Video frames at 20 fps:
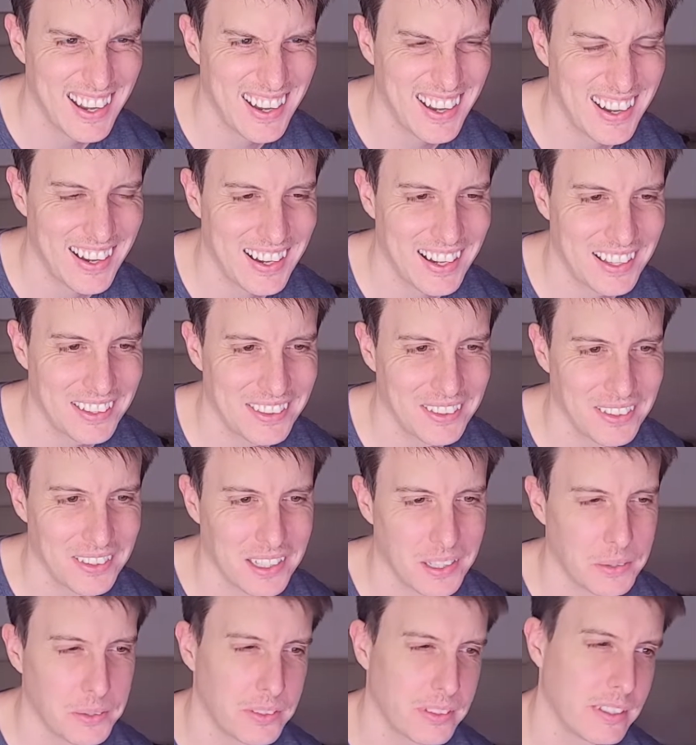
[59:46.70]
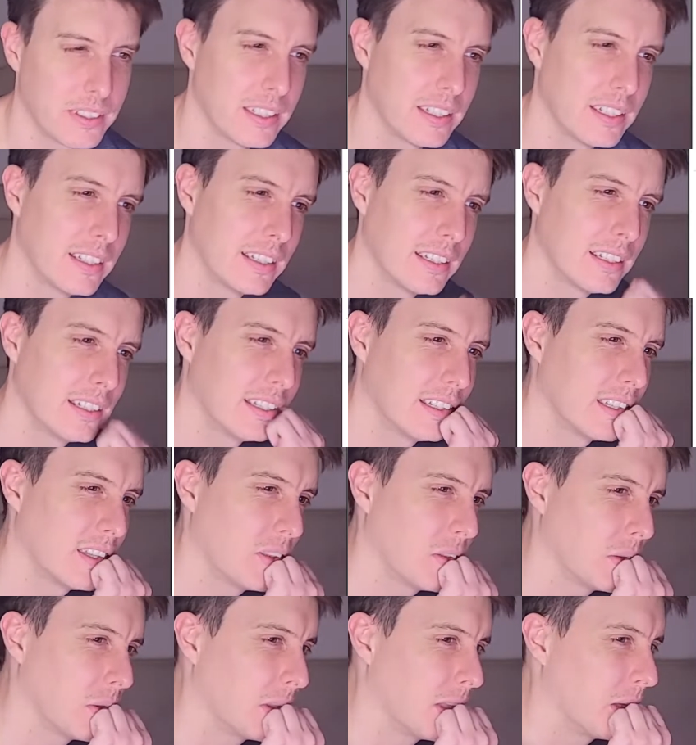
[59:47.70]
Ah, I thought that was it.
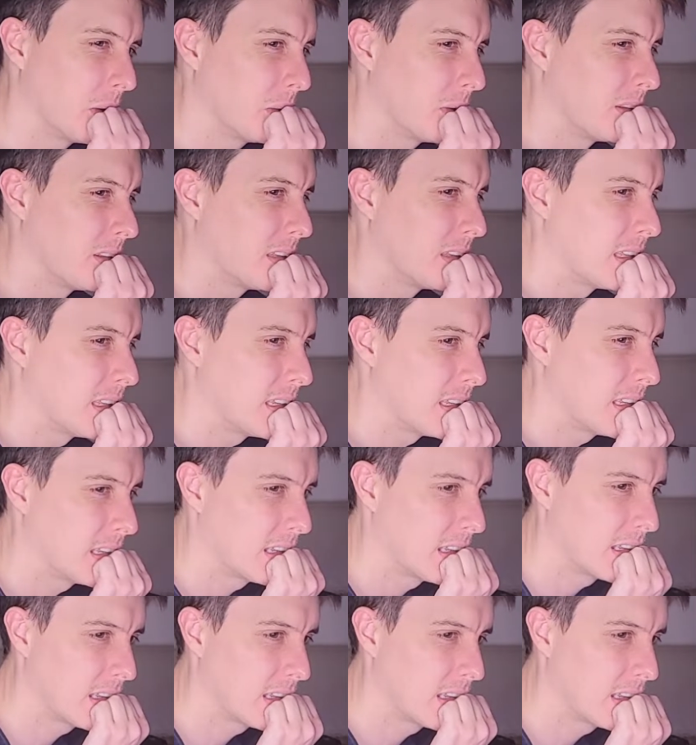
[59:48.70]
I thought that was it.